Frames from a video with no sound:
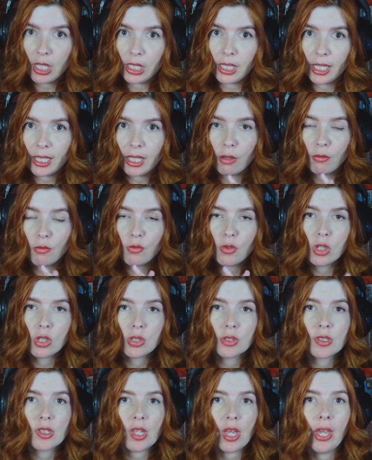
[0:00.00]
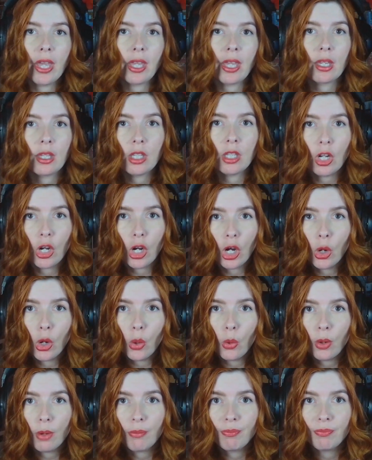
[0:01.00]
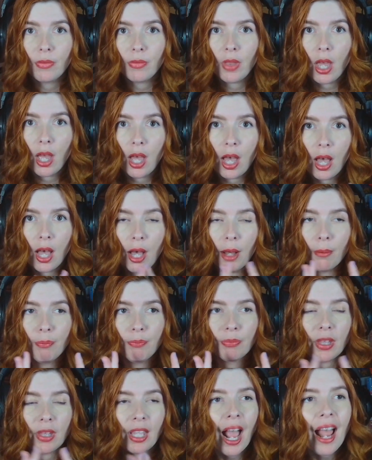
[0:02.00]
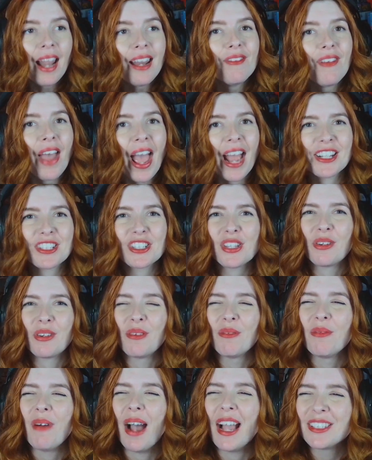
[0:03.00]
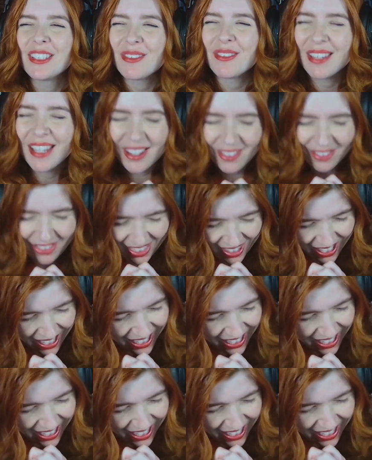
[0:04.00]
Like it feels like, you know, kind of actually reminds me of the